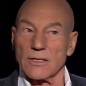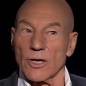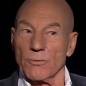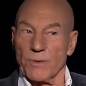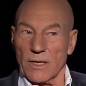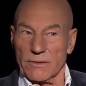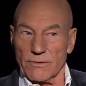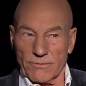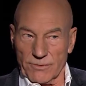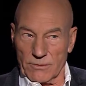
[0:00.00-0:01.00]
had no part of
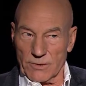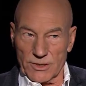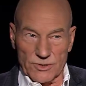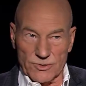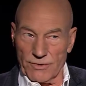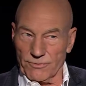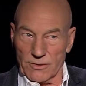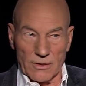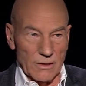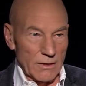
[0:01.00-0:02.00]
the film industry
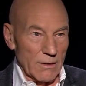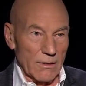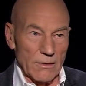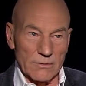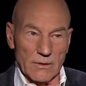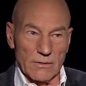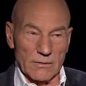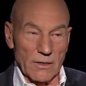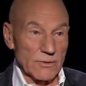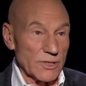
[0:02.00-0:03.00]
for a long,
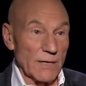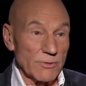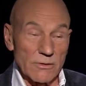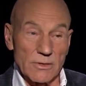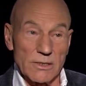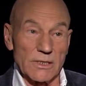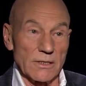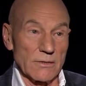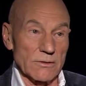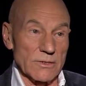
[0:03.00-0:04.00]
long, long time, nor
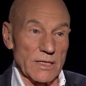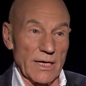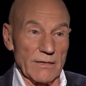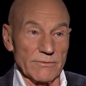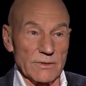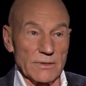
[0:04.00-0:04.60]
indeed looked to have.